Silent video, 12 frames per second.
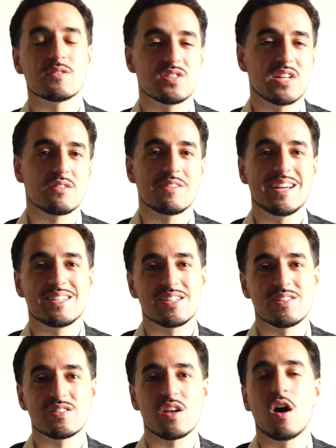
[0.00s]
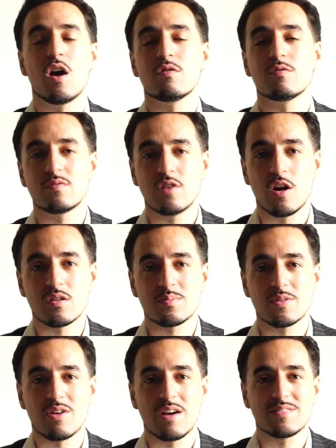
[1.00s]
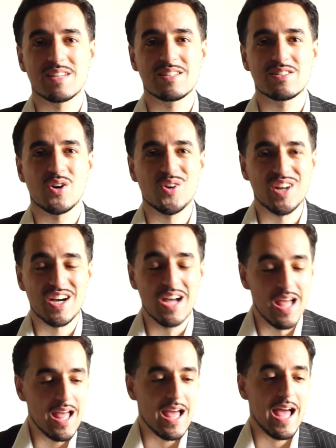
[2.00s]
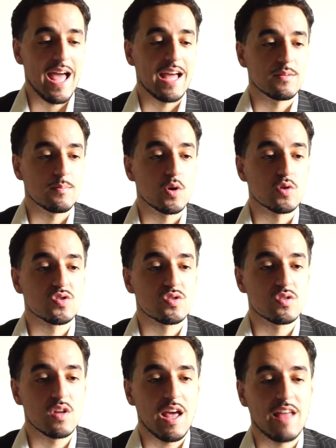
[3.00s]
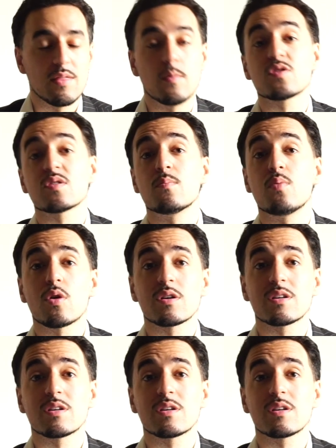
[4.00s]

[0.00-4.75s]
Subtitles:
generations of Cosmograph Daytona, and the most important